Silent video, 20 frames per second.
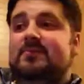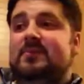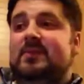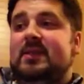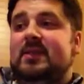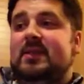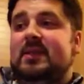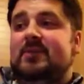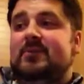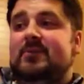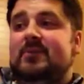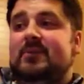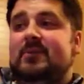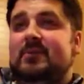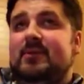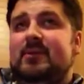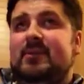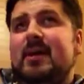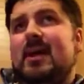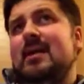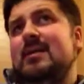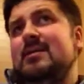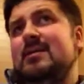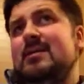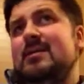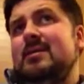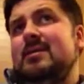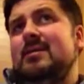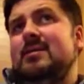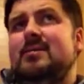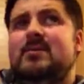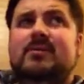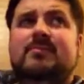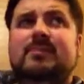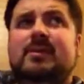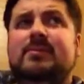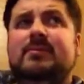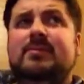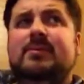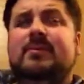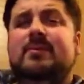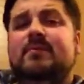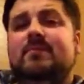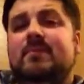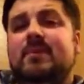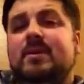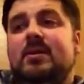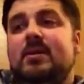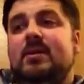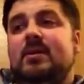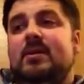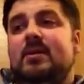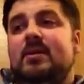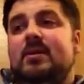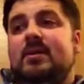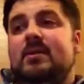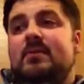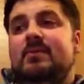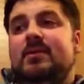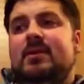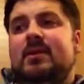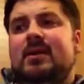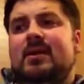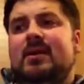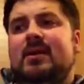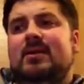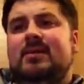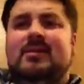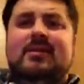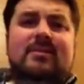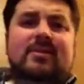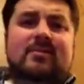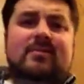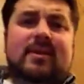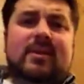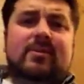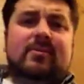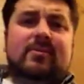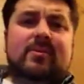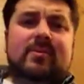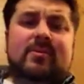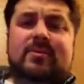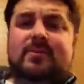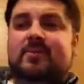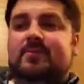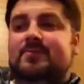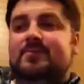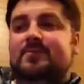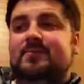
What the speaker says: They like more ideas and people. They're ideal about the world,